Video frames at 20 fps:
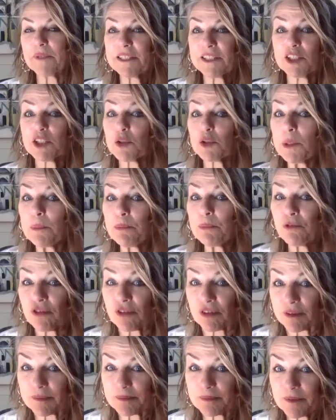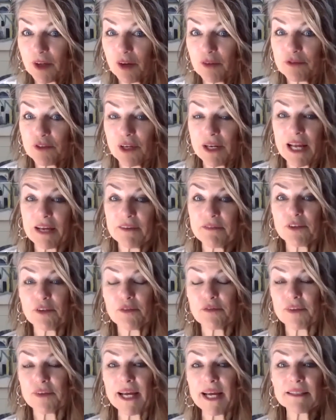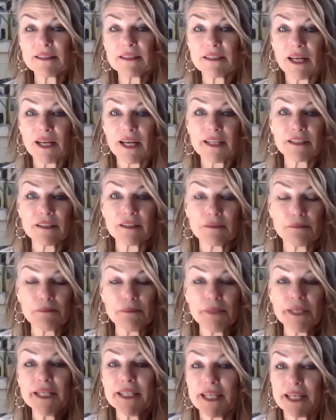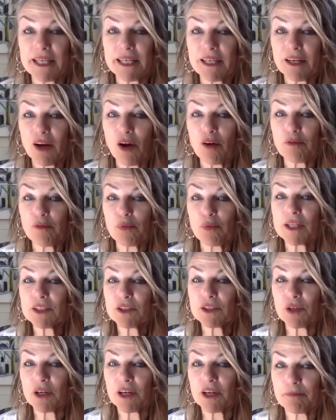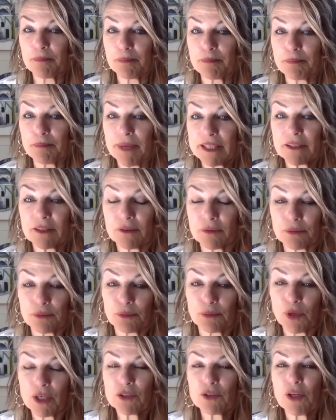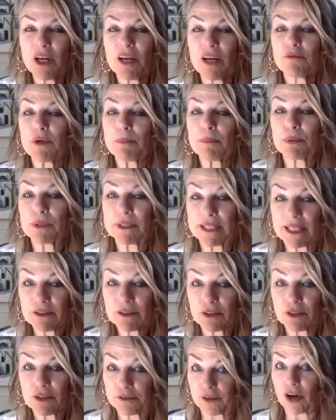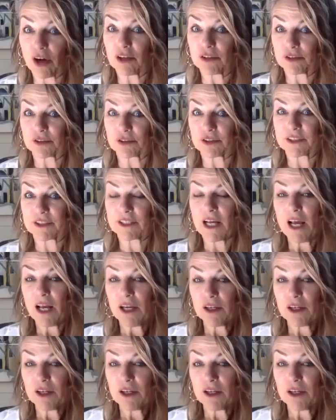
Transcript: description of the life you've led and meaning of what you have represented for others.